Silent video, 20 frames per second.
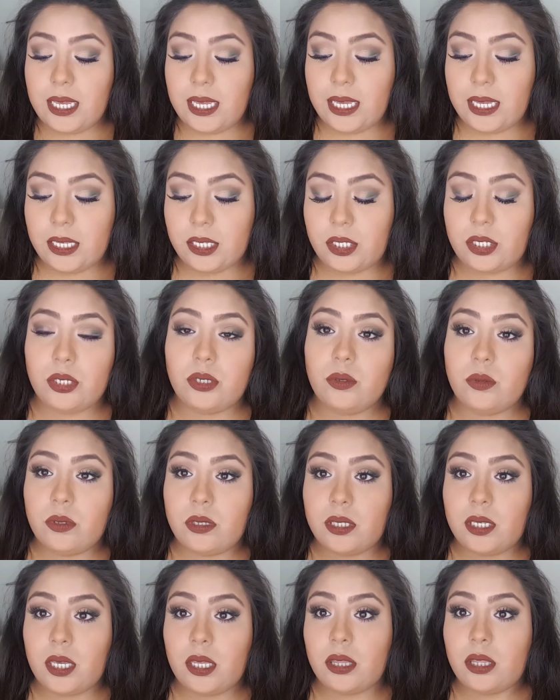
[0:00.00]
is
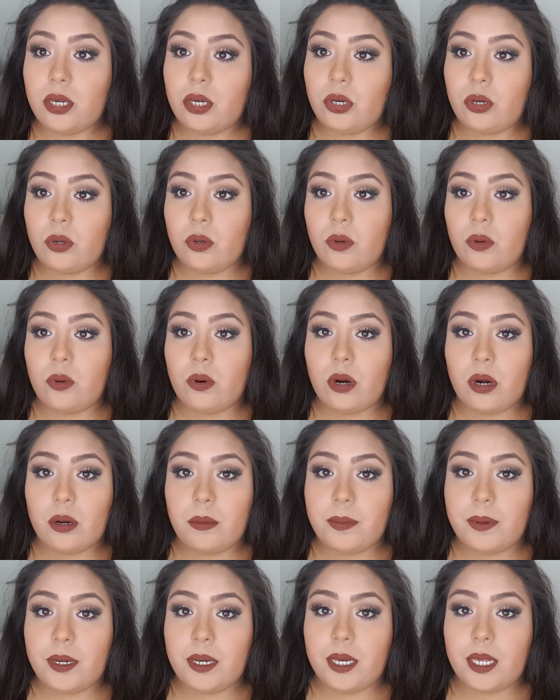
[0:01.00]
using the new
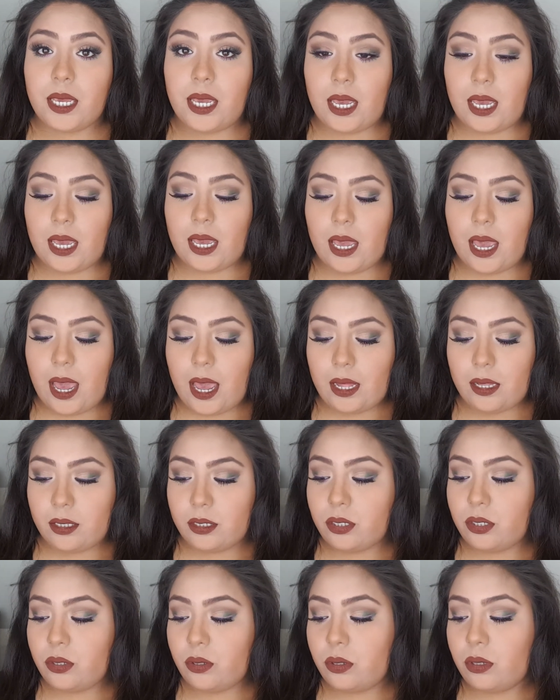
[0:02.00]
Urban Decay
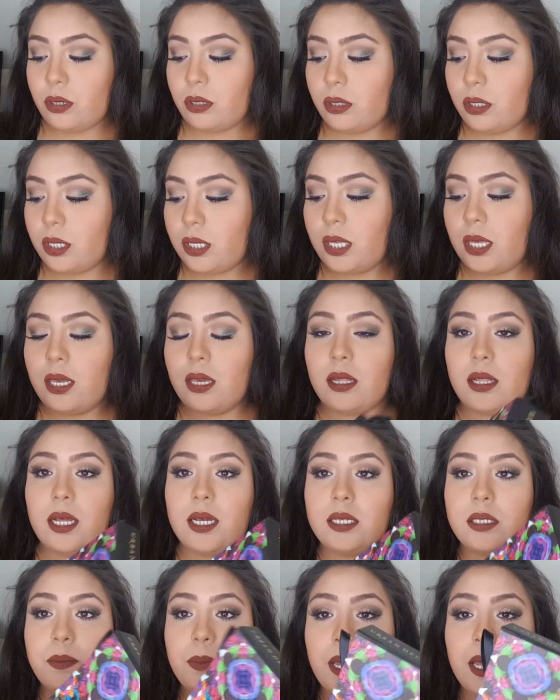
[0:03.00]
Alice Through the Looking
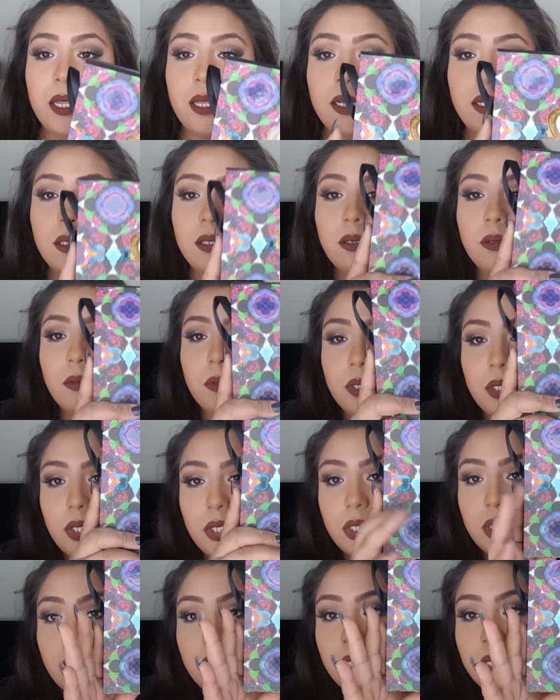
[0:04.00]
Glass palettes, which
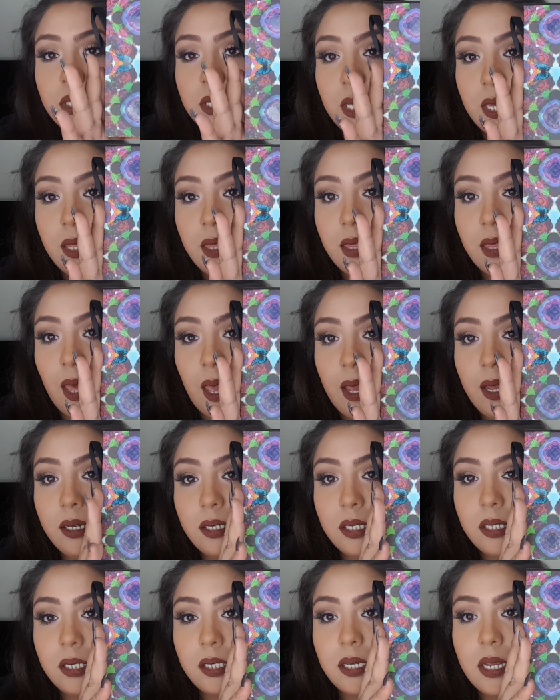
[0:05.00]
just looks like
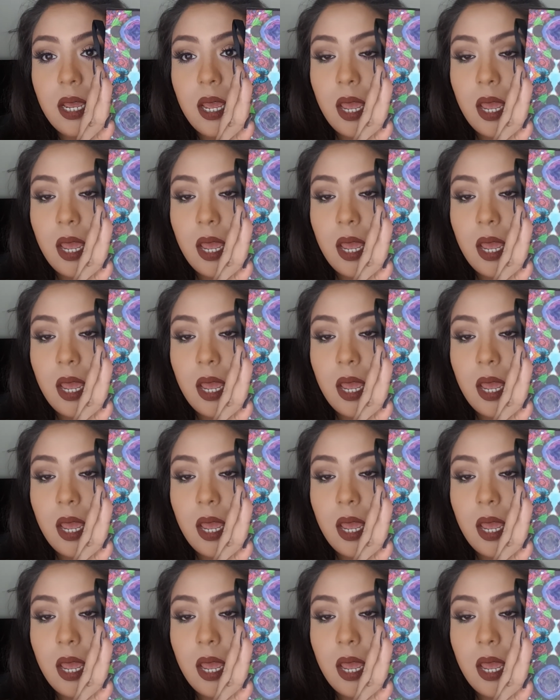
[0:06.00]
that.